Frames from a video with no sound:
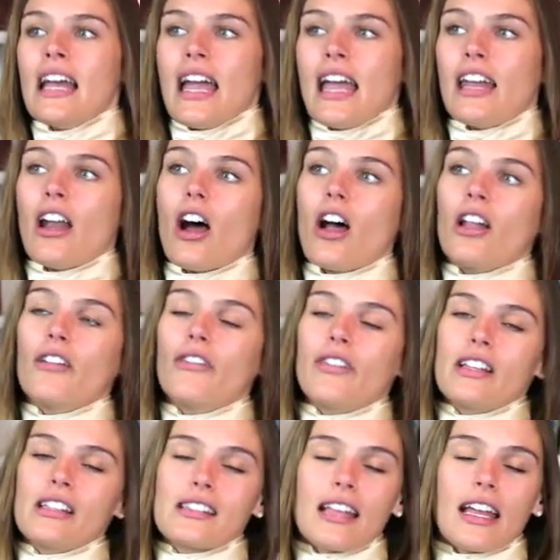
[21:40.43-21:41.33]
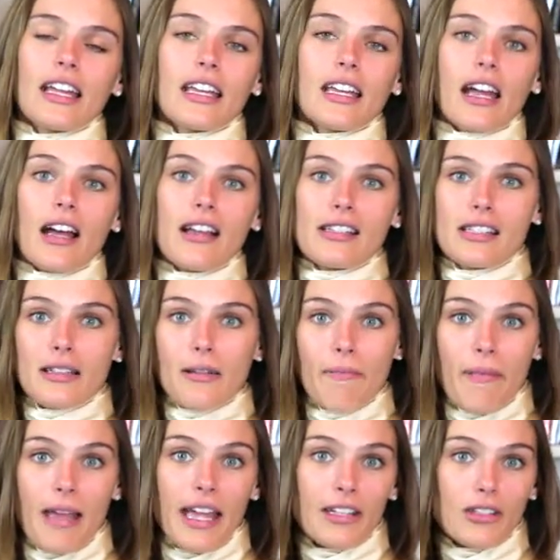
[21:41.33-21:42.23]
and all of it's like
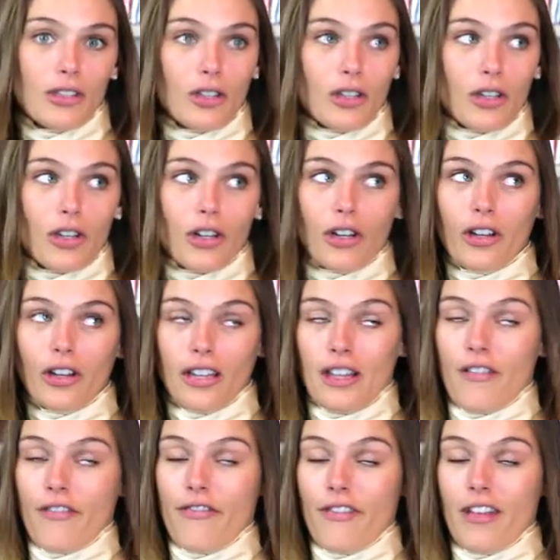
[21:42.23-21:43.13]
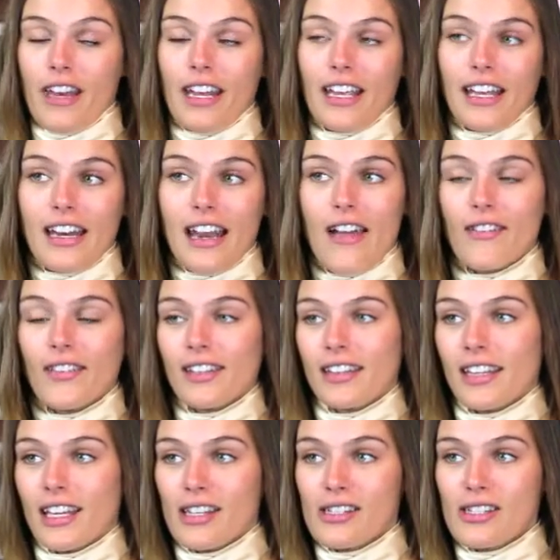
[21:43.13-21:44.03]
custom made to the girl, and the fitting and
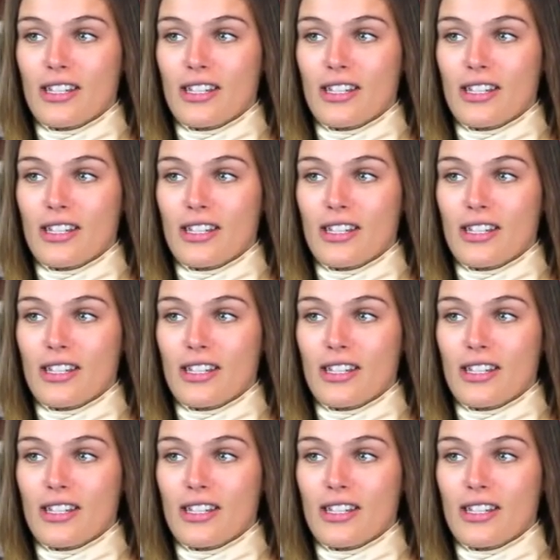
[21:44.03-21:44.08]
everything.